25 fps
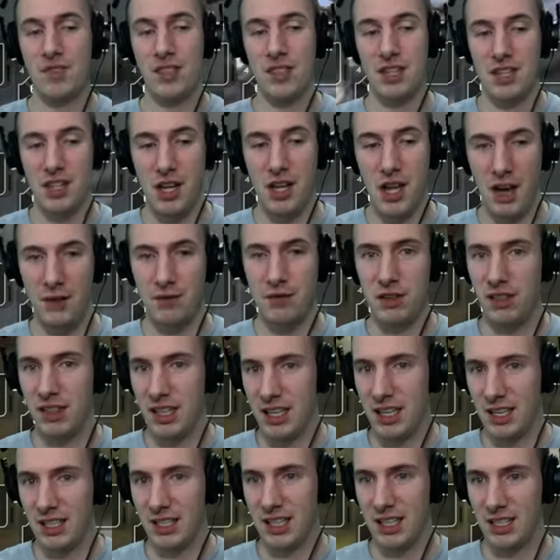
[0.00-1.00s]
You have to
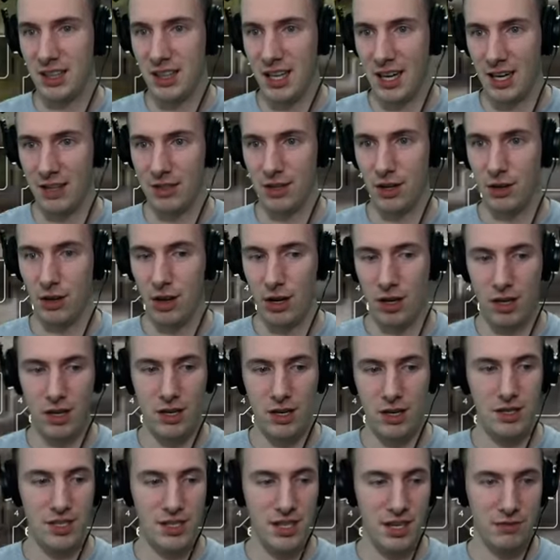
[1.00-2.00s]
think like that. There are
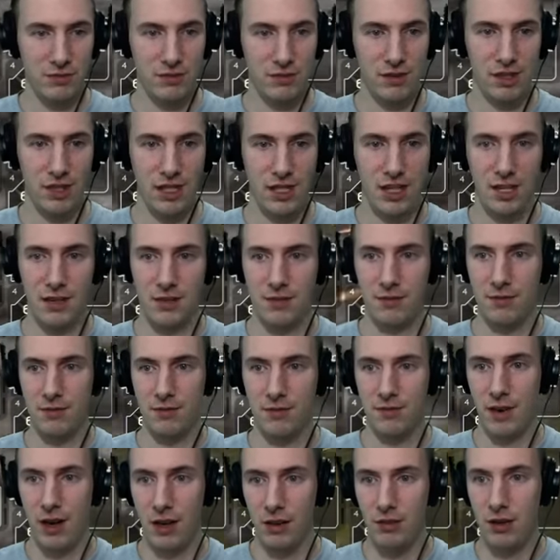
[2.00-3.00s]
definitely
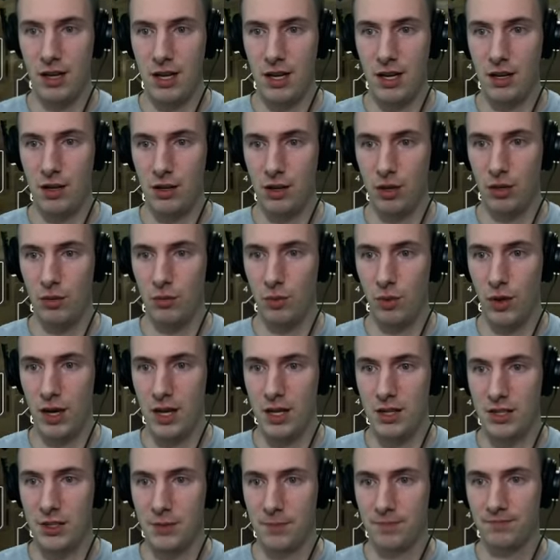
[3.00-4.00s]
very good
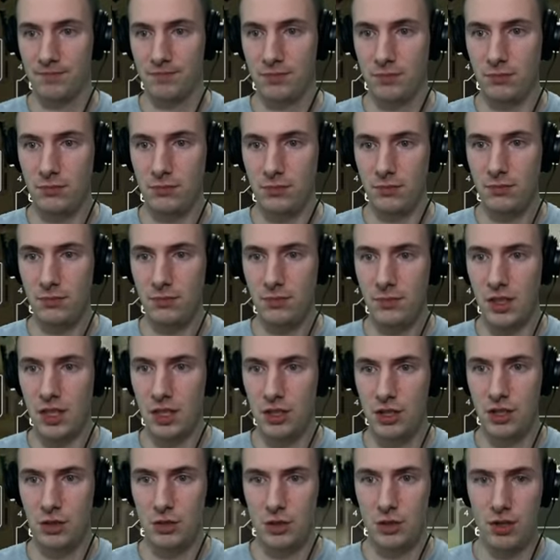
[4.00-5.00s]
ways
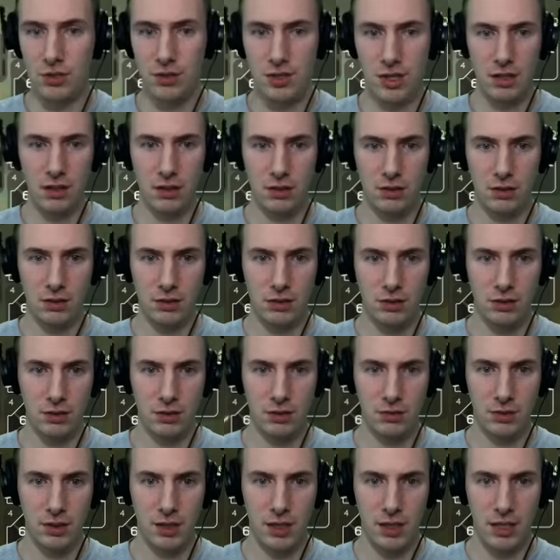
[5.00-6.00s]
to use it.
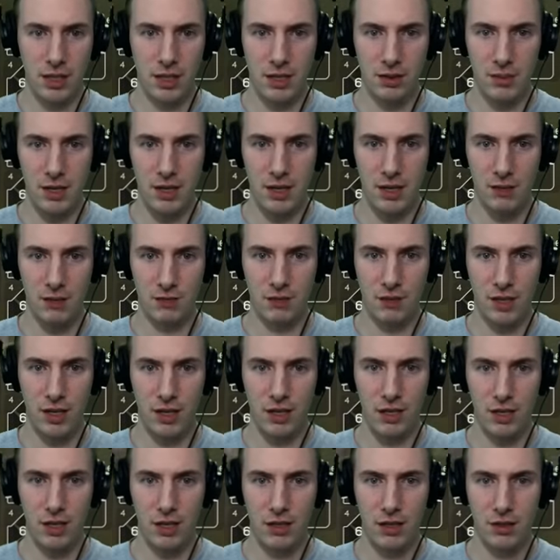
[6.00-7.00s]
Oh, I gotta be careful
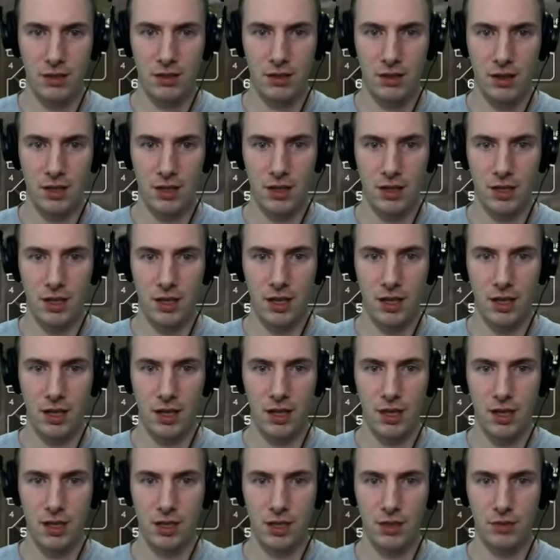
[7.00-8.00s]
here.
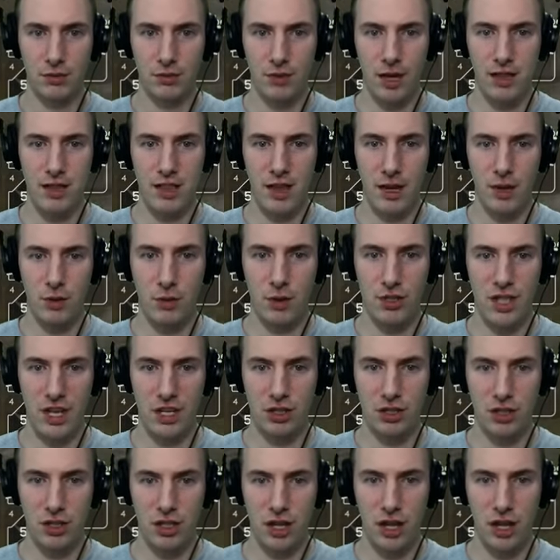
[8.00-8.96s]
Right there was actually an